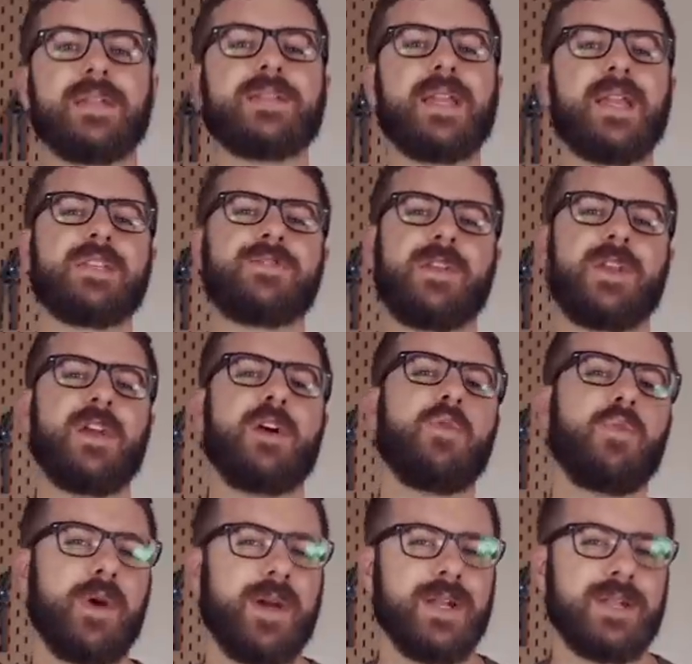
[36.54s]
In today's video,
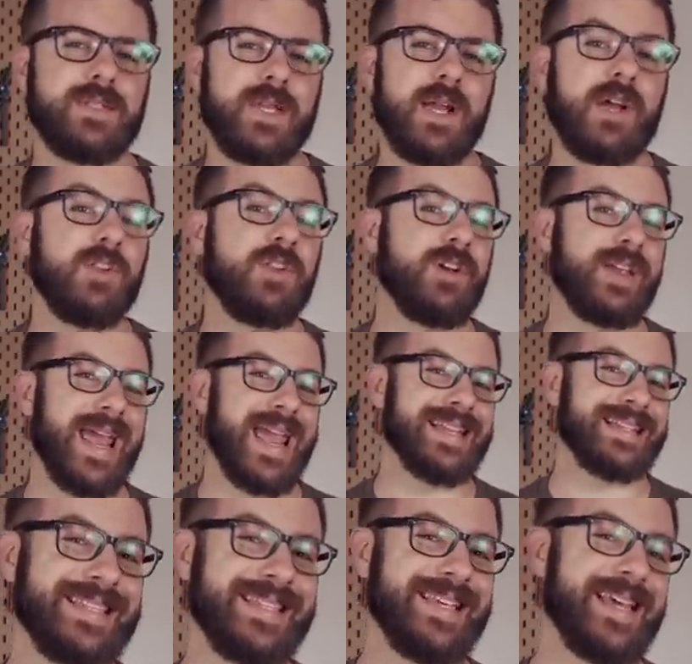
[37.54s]
we're gonna take a look
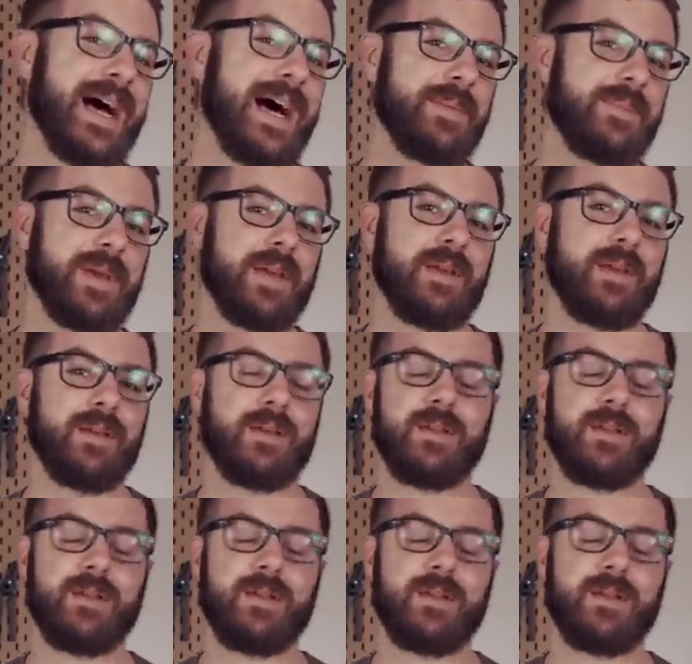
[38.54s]
at Z-hopping.